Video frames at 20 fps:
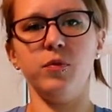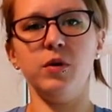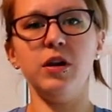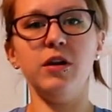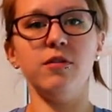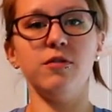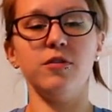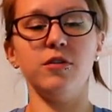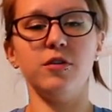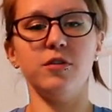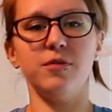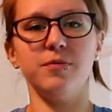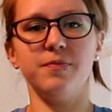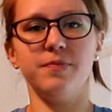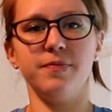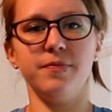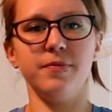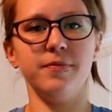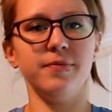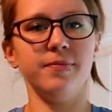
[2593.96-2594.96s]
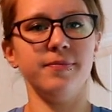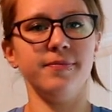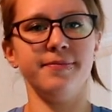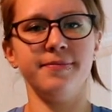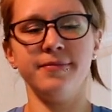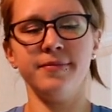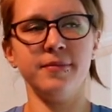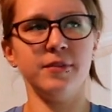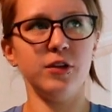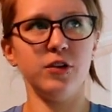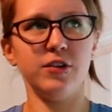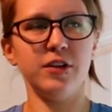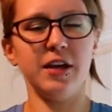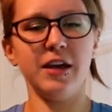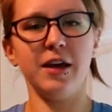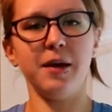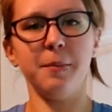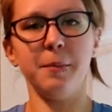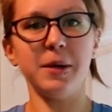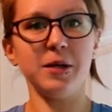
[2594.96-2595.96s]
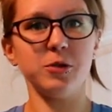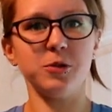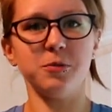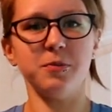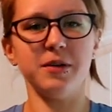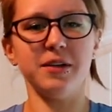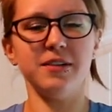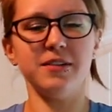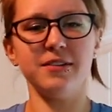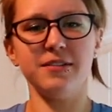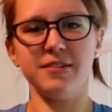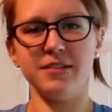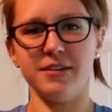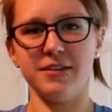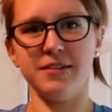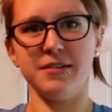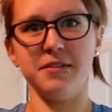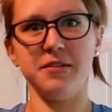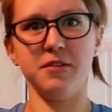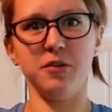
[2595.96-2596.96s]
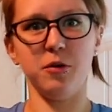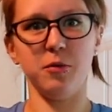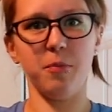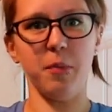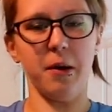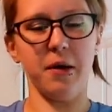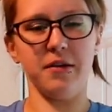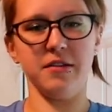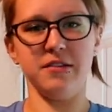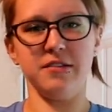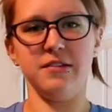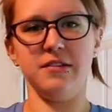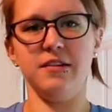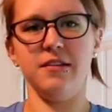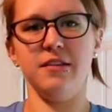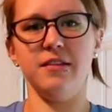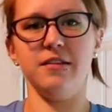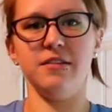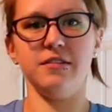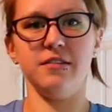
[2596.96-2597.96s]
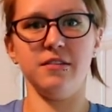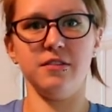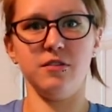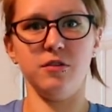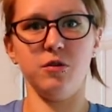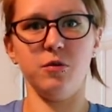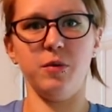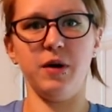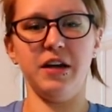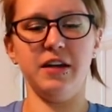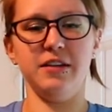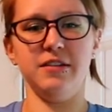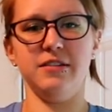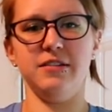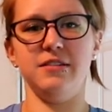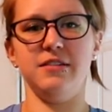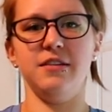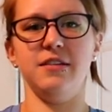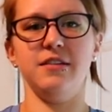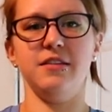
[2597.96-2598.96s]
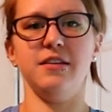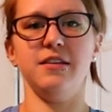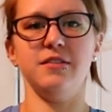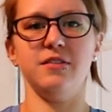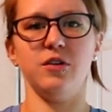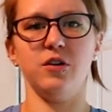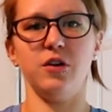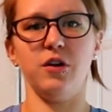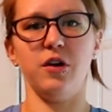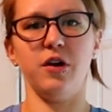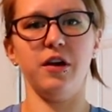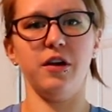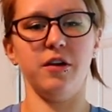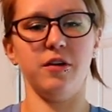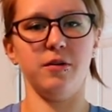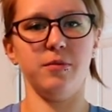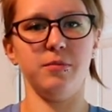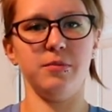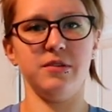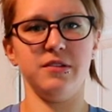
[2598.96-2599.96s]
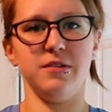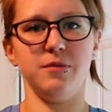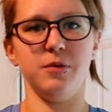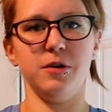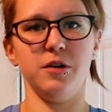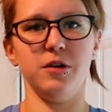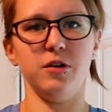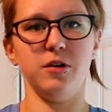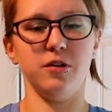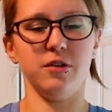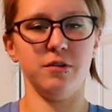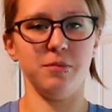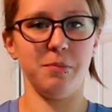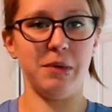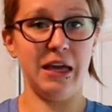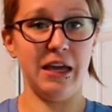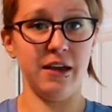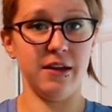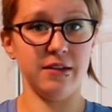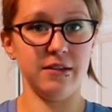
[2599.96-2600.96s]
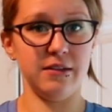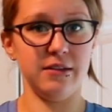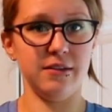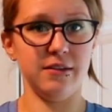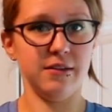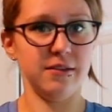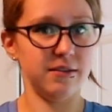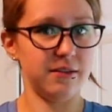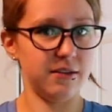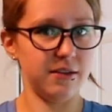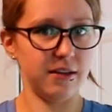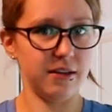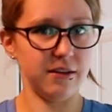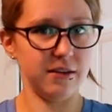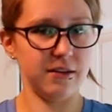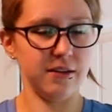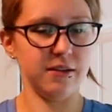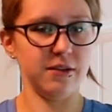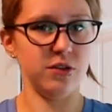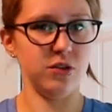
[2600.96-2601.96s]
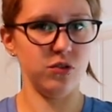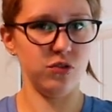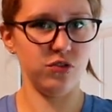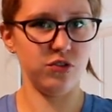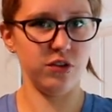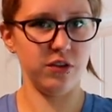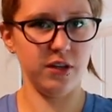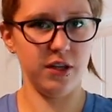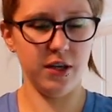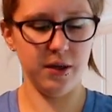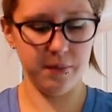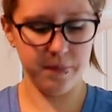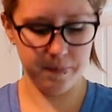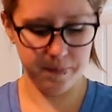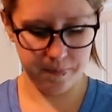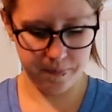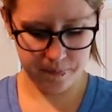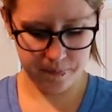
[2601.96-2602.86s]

whenever you're taking measurements, this is your bust, this is your waist, these are your hips, where your pants sit usually.